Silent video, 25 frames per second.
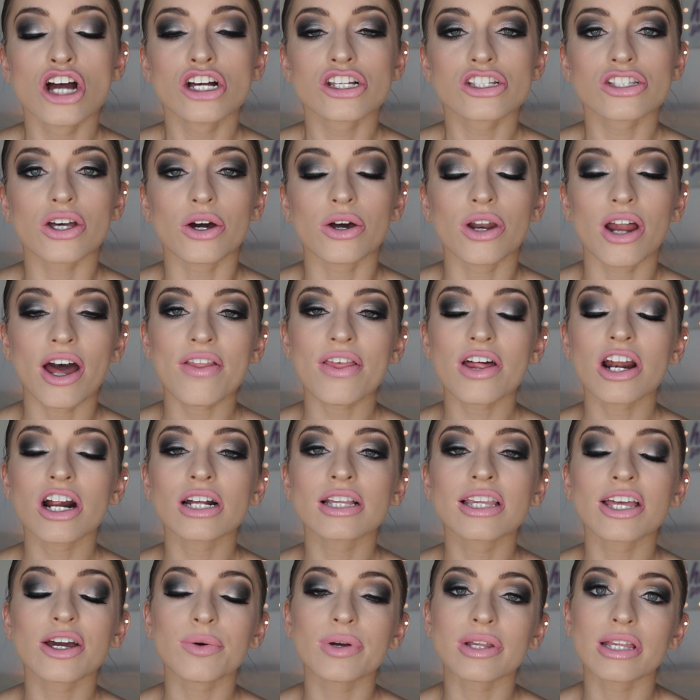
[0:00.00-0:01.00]
So now that
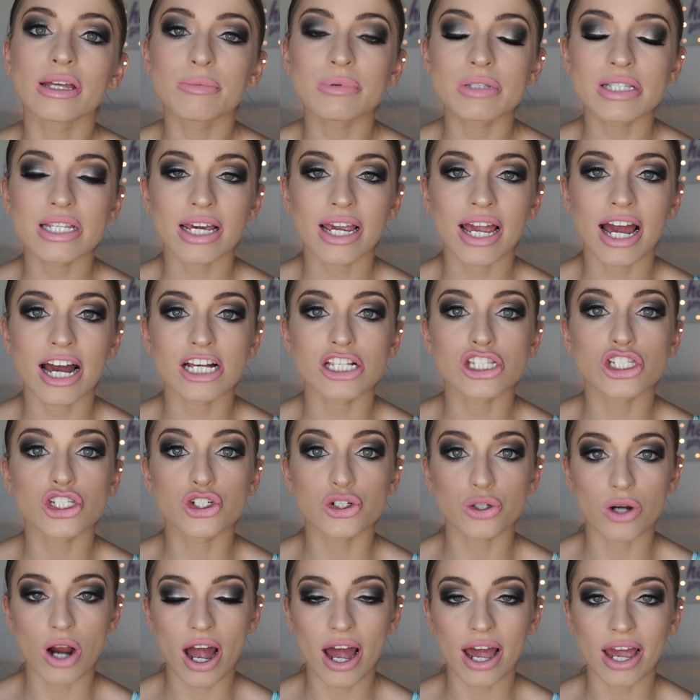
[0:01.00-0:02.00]
our liquid lipstick has
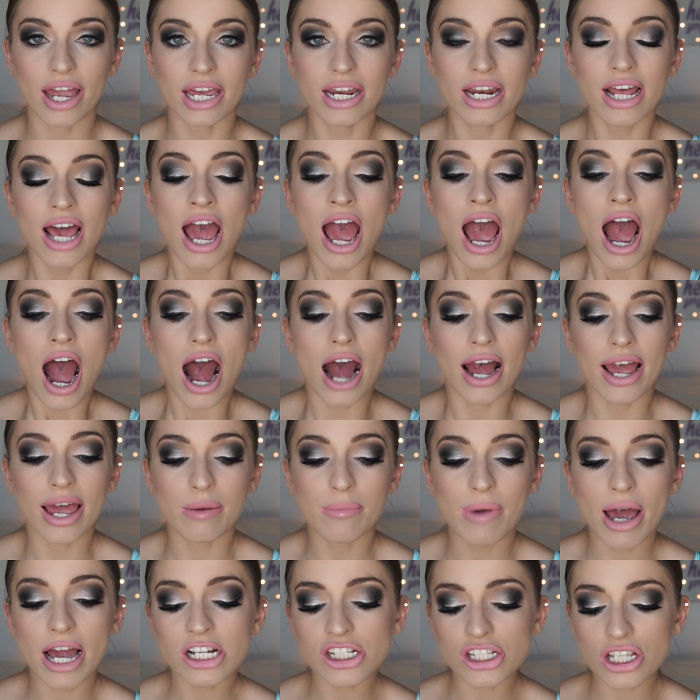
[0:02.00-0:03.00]
dried, I
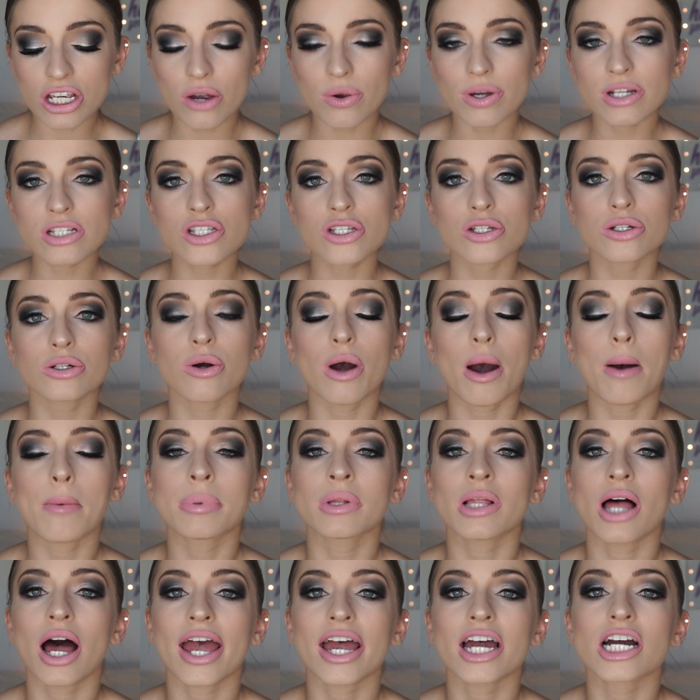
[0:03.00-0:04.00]
am actually going to
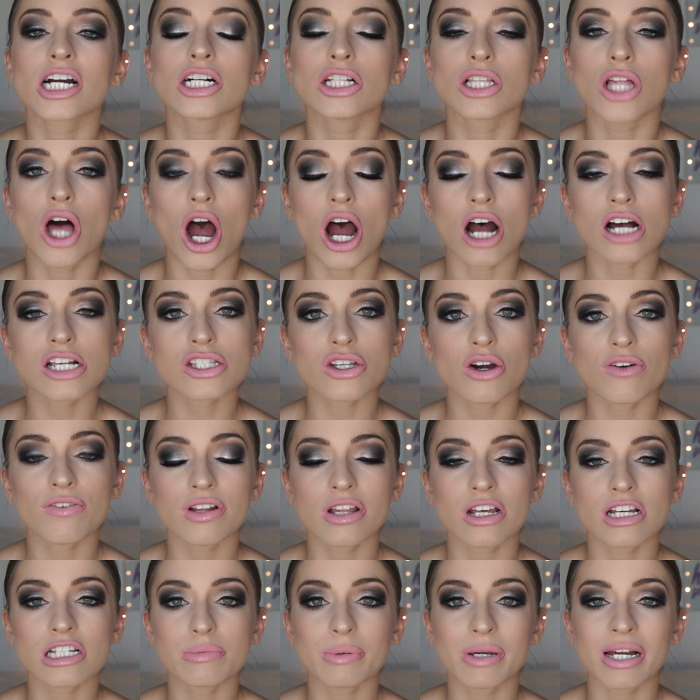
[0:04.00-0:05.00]
apply a gloss over
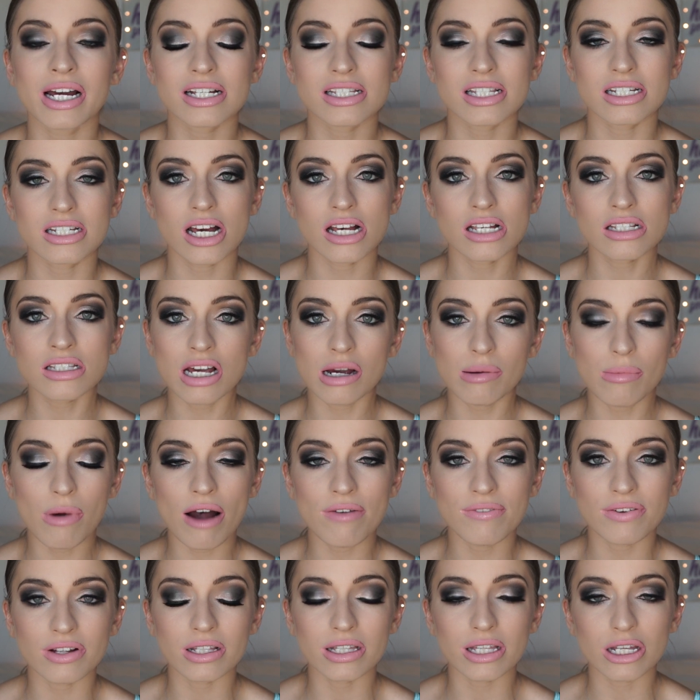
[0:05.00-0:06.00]
this because it does come
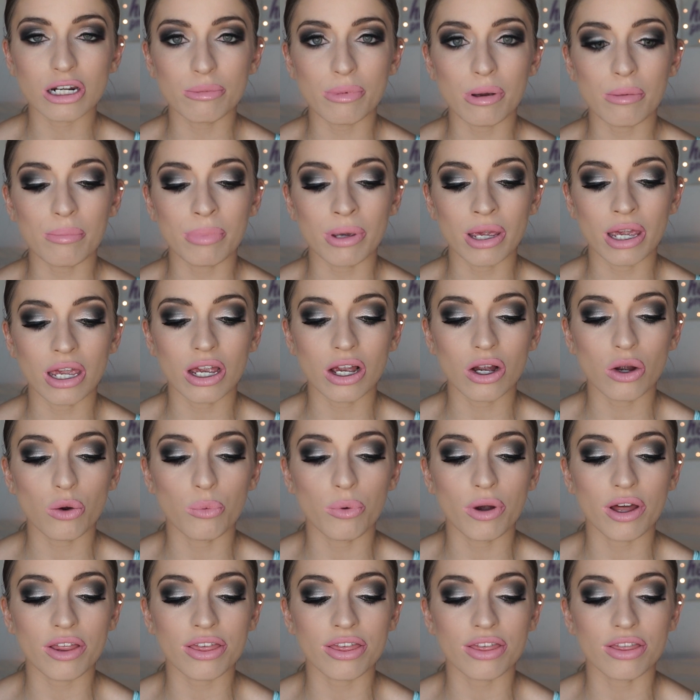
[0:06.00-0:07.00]
off a little bit pink
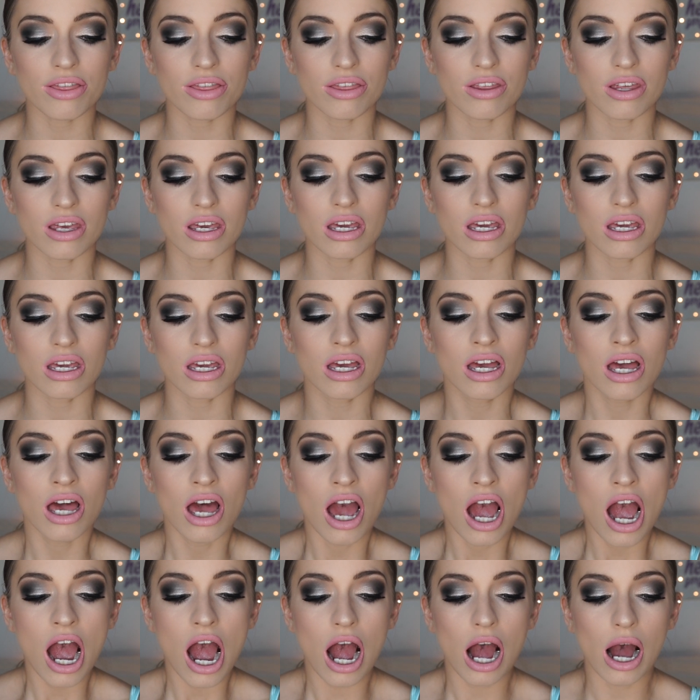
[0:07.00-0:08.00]
with the
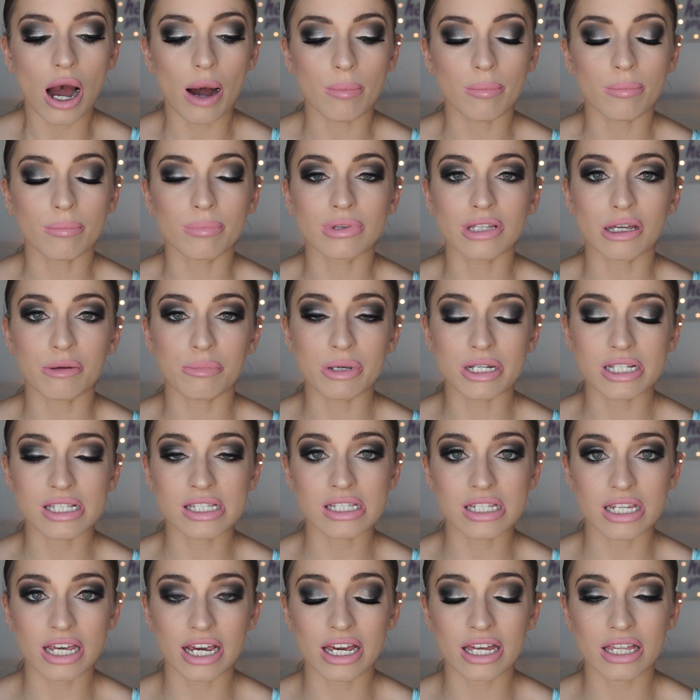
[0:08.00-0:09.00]
Lippy
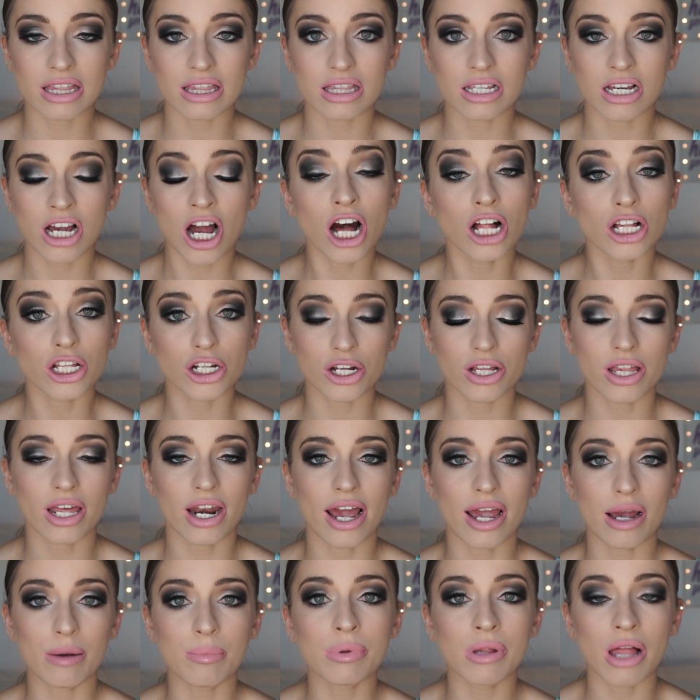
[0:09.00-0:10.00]
Stick color that
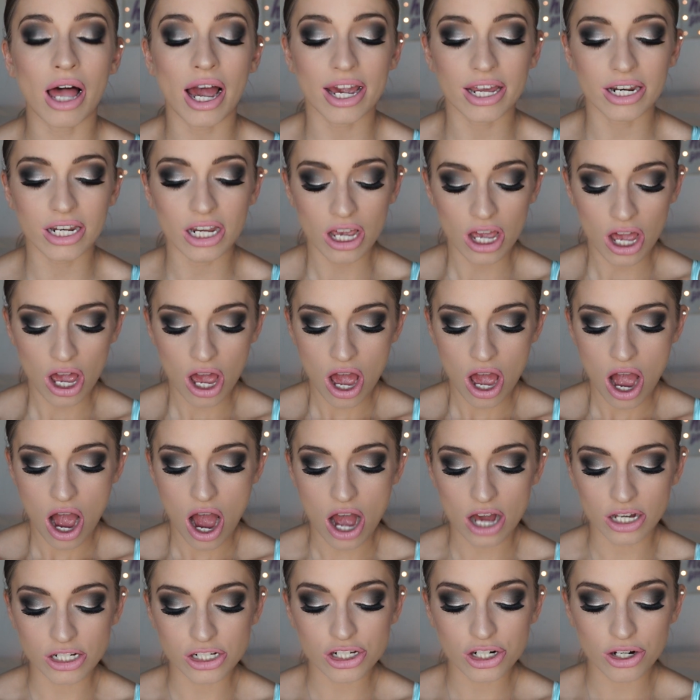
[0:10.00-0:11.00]
I applied
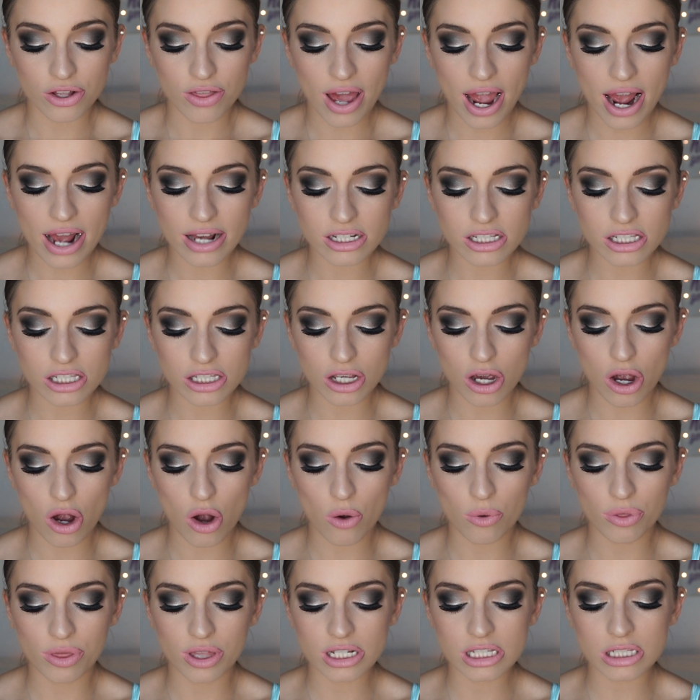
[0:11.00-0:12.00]
under that.
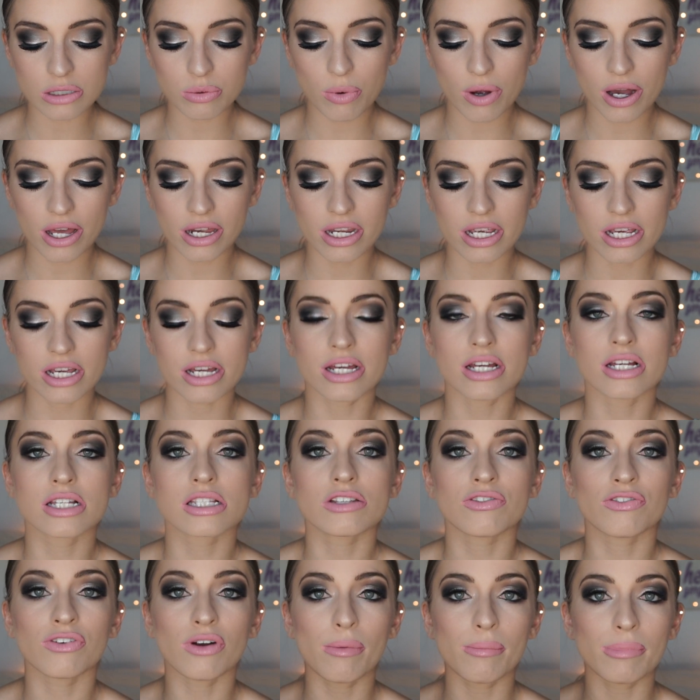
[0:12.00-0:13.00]
So this one
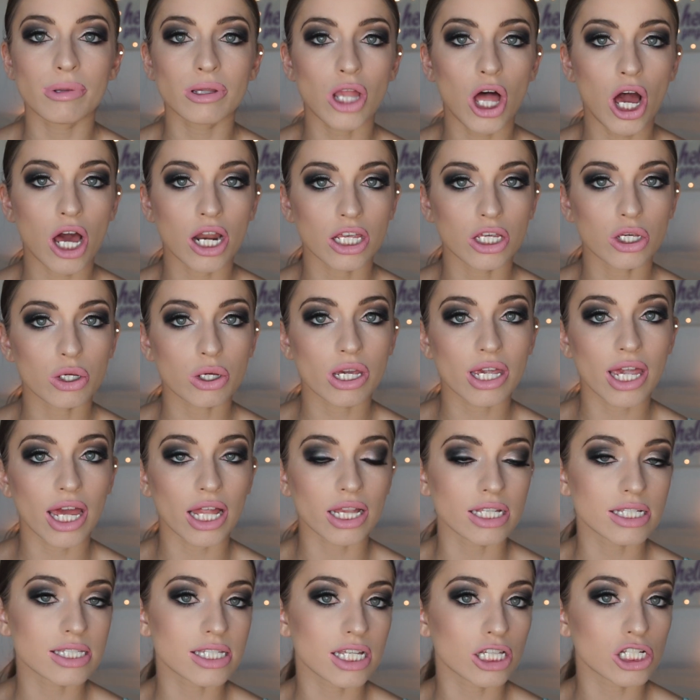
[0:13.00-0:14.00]
is from Milani. You can
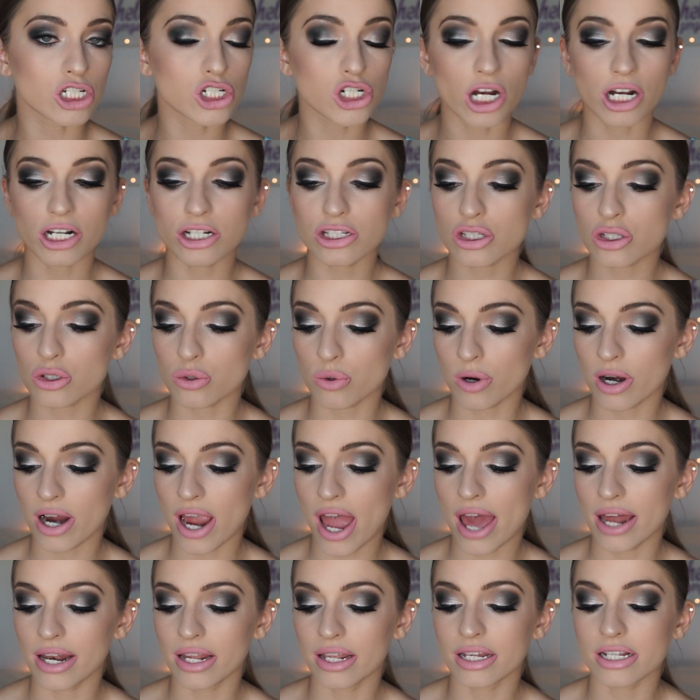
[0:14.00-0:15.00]
get this at the drugstore,
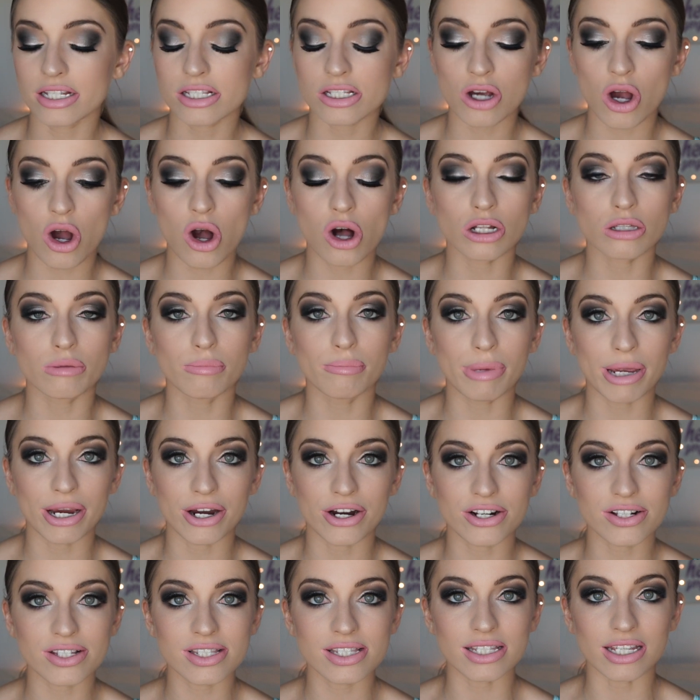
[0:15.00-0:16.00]
and it is called
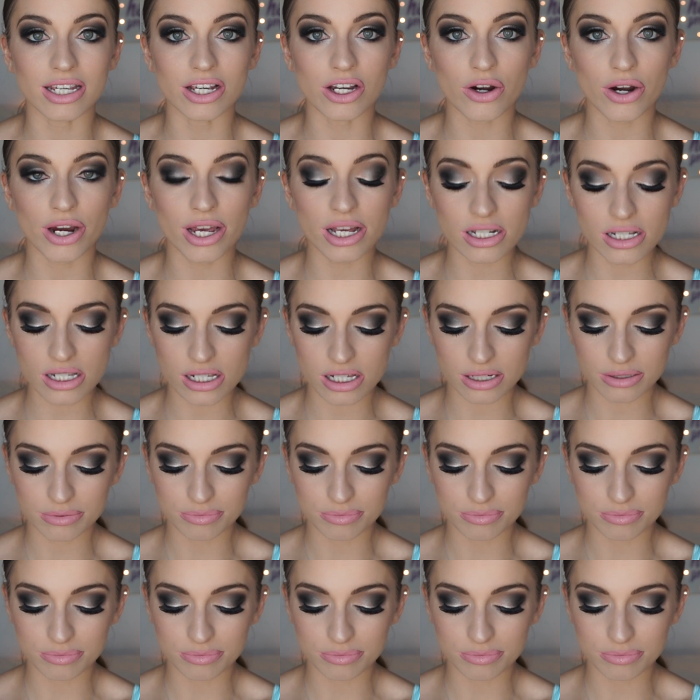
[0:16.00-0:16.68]
Bare Secret.